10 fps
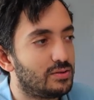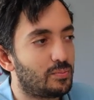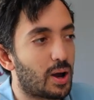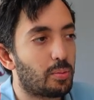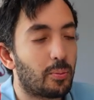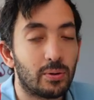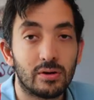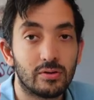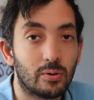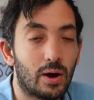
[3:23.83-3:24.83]
By
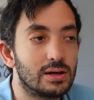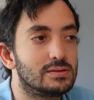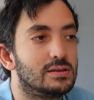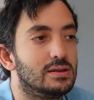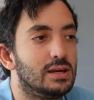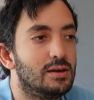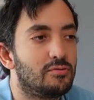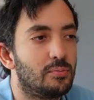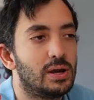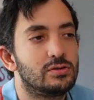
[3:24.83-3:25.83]
popular request, the
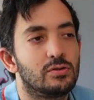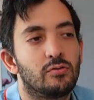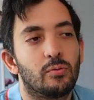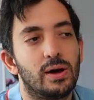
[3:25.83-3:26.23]
information of